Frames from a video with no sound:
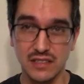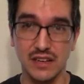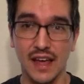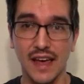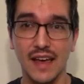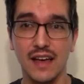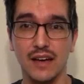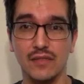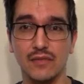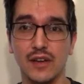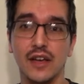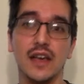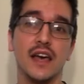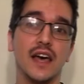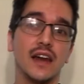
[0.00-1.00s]
have,
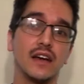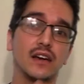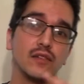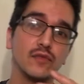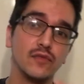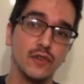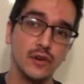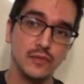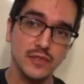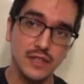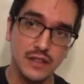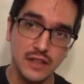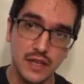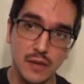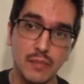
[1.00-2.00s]
and it confirms that
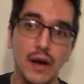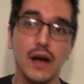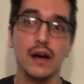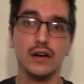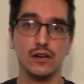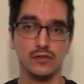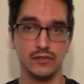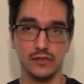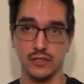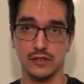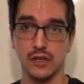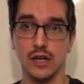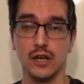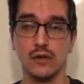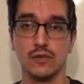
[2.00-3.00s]
the Apocrypha
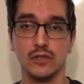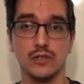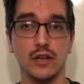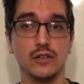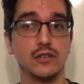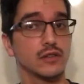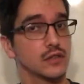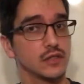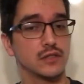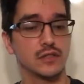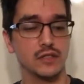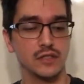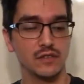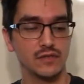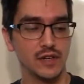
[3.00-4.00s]
was also
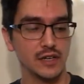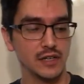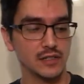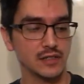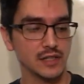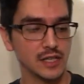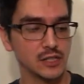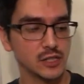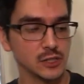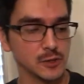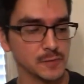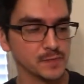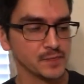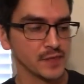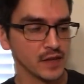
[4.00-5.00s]
considered very essential.
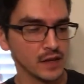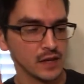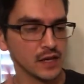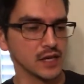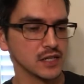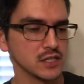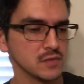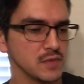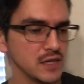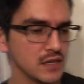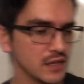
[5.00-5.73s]
And speaking